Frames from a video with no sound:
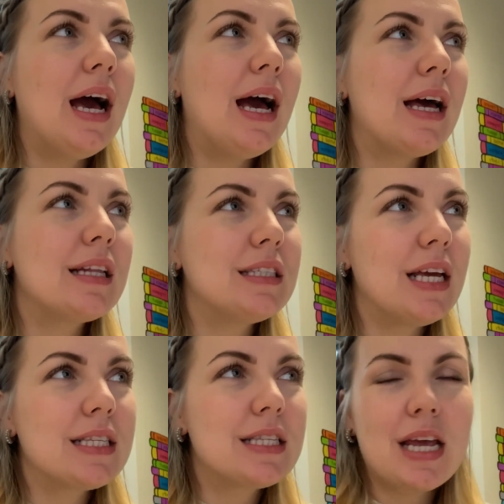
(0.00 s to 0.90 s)
And
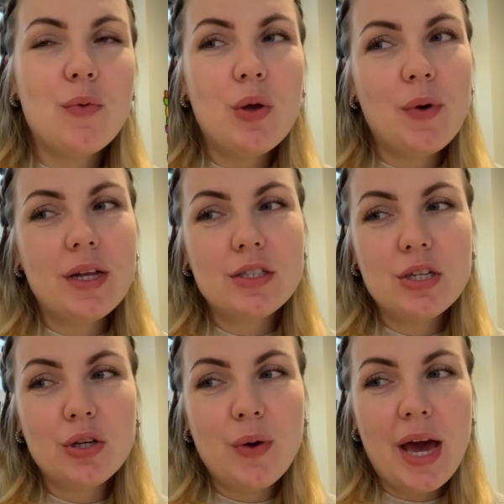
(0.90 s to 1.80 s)
yesterday we went
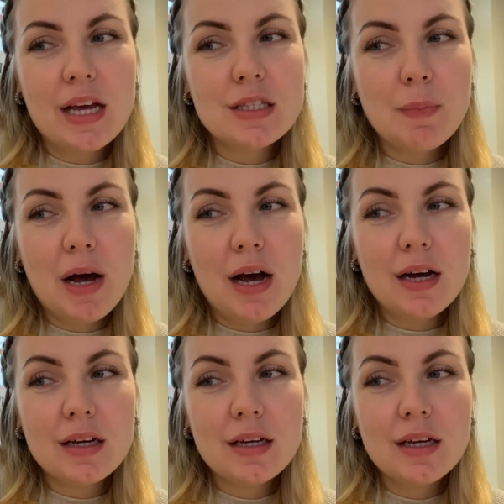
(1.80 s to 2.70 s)
to X
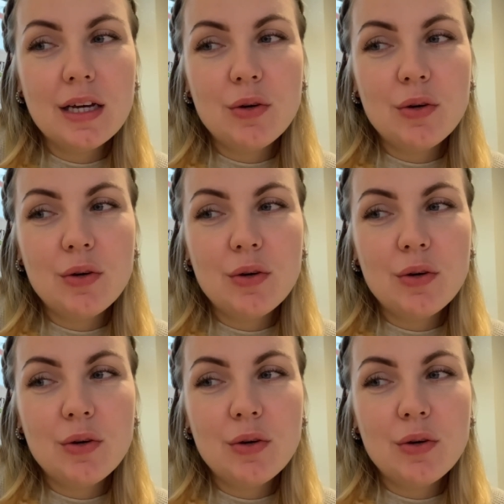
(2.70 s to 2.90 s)
Park,